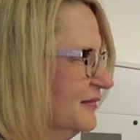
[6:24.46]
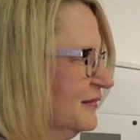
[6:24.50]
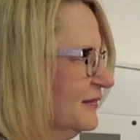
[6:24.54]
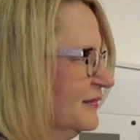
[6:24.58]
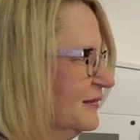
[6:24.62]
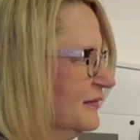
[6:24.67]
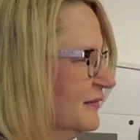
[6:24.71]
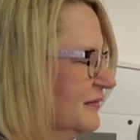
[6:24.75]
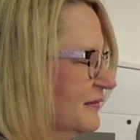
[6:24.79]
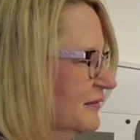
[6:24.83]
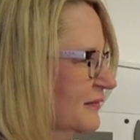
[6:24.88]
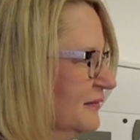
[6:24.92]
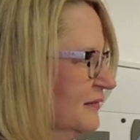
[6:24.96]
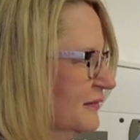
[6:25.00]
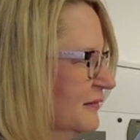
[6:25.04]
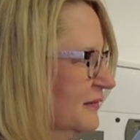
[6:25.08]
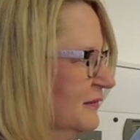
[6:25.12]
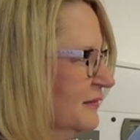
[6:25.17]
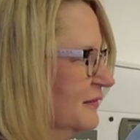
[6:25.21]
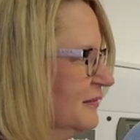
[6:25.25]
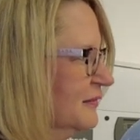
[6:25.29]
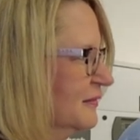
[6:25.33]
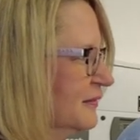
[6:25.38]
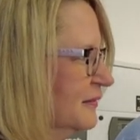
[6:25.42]

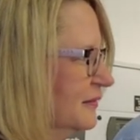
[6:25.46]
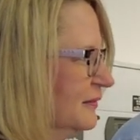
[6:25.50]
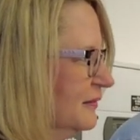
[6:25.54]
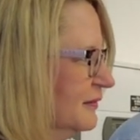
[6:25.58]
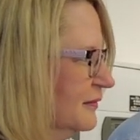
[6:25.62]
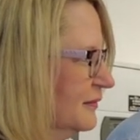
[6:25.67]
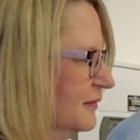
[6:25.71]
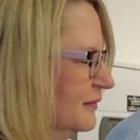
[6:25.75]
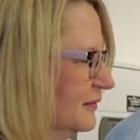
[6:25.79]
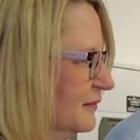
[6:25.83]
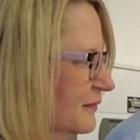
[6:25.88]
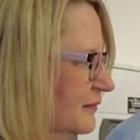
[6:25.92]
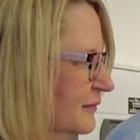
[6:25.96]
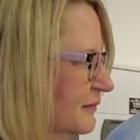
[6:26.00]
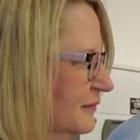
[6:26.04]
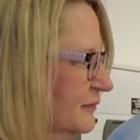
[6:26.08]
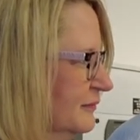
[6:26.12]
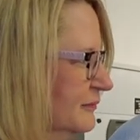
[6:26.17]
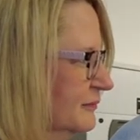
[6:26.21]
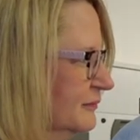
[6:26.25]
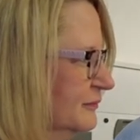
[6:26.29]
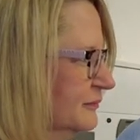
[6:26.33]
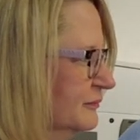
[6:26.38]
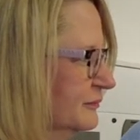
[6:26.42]

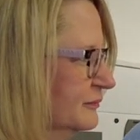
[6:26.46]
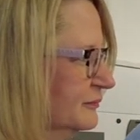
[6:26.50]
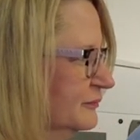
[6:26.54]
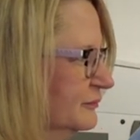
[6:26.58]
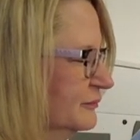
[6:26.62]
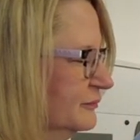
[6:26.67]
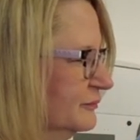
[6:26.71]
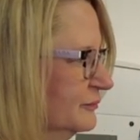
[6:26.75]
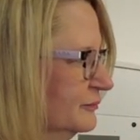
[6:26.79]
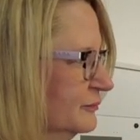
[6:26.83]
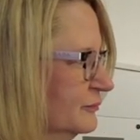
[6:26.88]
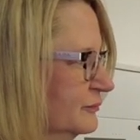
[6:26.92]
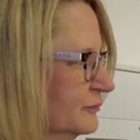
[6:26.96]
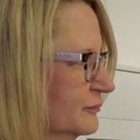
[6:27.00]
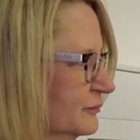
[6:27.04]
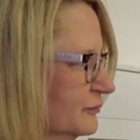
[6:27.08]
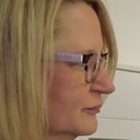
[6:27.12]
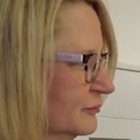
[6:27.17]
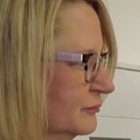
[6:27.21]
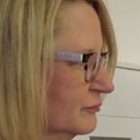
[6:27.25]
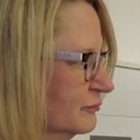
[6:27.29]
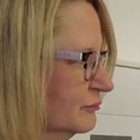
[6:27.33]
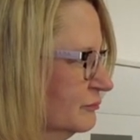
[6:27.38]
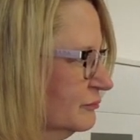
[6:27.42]

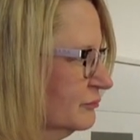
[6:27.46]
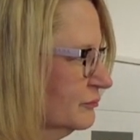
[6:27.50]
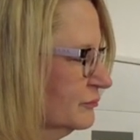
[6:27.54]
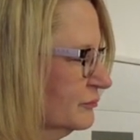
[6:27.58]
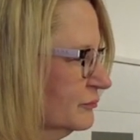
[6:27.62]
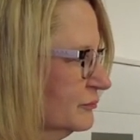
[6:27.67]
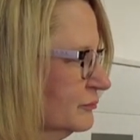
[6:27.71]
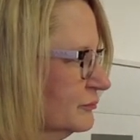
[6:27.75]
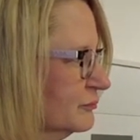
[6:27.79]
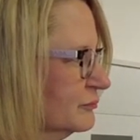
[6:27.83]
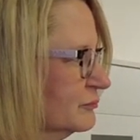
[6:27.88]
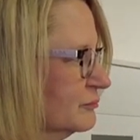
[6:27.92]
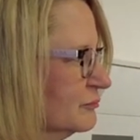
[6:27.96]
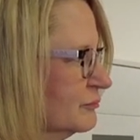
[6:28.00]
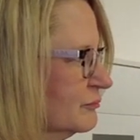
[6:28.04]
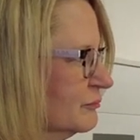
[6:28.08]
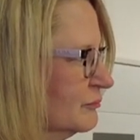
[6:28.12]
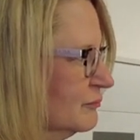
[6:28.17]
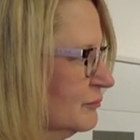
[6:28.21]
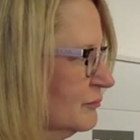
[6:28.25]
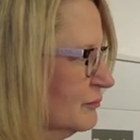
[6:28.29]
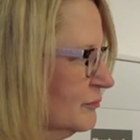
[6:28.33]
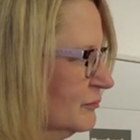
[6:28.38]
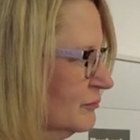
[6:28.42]

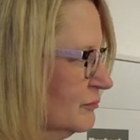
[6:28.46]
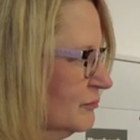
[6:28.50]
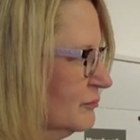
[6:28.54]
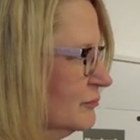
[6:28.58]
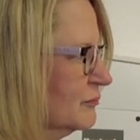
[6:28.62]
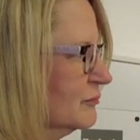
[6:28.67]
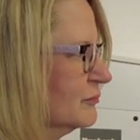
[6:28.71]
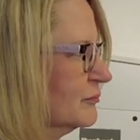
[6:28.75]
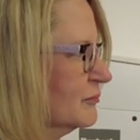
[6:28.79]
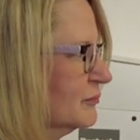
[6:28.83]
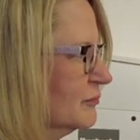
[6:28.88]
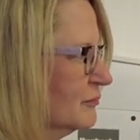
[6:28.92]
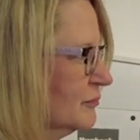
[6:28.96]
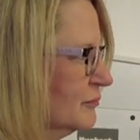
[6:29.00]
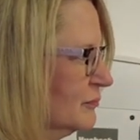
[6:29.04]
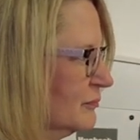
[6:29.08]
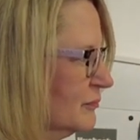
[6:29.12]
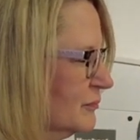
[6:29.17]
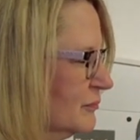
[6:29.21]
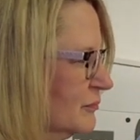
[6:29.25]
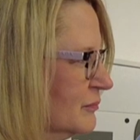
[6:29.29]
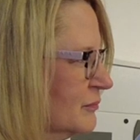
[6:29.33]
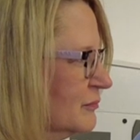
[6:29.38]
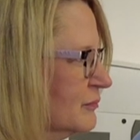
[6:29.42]

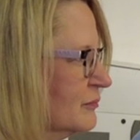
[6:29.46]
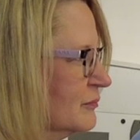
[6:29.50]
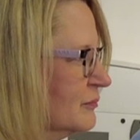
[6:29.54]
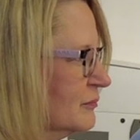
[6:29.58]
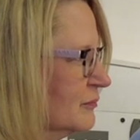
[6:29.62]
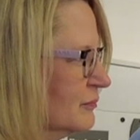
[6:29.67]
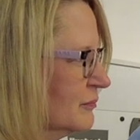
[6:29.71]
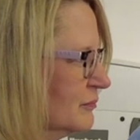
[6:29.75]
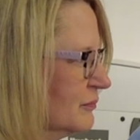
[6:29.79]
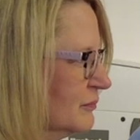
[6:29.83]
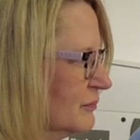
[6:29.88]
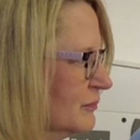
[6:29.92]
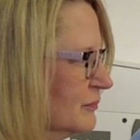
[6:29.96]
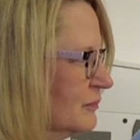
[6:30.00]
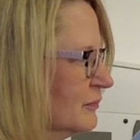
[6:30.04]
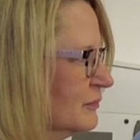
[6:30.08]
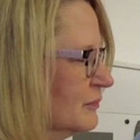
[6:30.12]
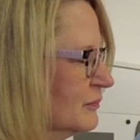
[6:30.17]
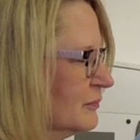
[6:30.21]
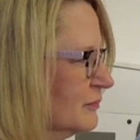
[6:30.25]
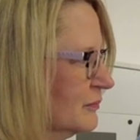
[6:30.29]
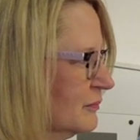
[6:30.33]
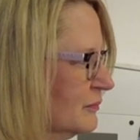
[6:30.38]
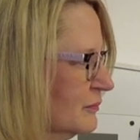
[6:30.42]

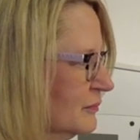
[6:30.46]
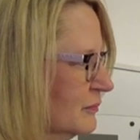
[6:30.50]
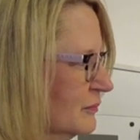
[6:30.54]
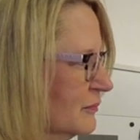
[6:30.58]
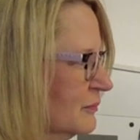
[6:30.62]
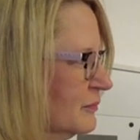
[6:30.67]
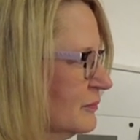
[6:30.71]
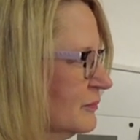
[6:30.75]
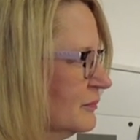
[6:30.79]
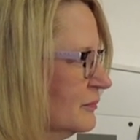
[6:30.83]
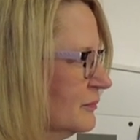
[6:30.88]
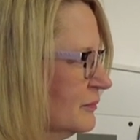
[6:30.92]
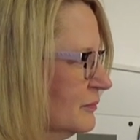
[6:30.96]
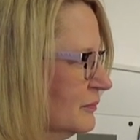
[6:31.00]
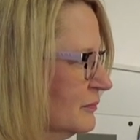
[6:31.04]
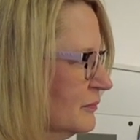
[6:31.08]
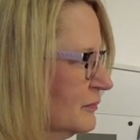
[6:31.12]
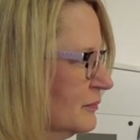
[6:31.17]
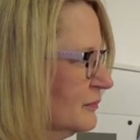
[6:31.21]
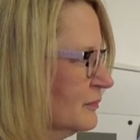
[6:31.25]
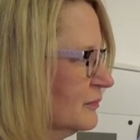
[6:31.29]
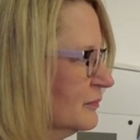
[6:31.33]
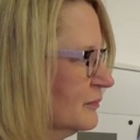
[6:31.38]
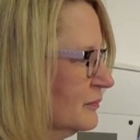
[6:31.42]

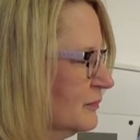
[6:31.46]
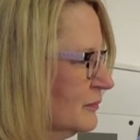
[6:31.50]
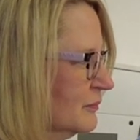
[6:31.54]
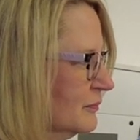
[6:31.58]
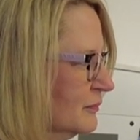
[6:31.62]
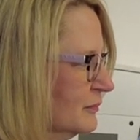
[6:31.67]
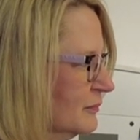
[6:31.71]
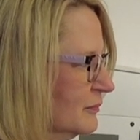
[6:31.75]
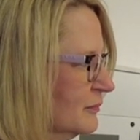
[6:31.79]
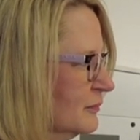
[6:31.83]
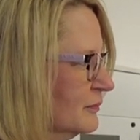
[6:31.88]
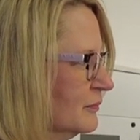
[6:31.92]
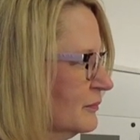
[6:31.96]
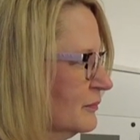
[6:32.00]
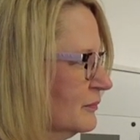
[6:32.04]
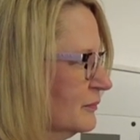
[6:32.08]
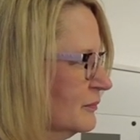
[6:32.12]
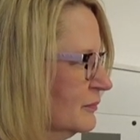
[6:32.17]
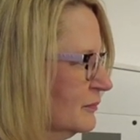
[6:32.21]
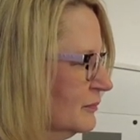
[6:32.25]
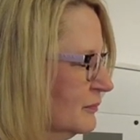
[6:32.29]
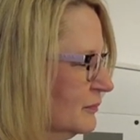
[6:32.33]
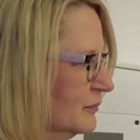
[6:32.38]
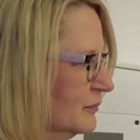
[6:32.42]
(not speaking)